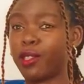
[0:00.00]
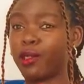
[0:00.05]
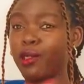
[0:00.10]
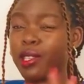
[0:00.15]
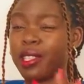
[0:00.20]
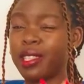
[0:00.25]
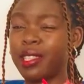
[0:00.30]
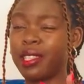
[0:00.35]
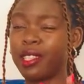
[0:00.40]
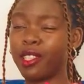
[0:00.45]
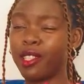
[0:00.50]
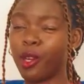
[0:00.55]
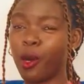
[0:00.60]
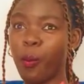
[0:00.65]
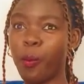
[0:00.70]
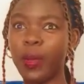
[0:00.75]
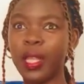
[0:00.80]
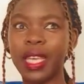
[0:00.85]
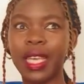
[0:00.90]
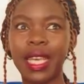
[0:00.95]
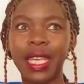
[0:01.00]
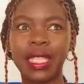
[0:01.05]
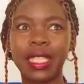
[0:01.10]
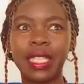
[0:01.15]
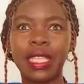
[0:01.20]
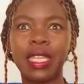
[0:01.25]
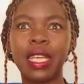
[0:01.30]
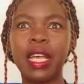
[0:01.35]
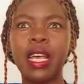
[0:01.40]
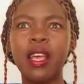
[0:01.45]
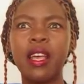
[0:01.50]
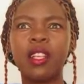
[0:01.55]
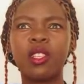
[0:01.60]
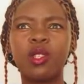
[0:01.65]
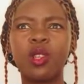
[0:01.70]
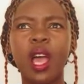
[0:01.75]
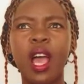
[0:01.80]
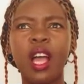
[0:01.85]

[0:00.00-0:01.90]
So it's still complicated. So I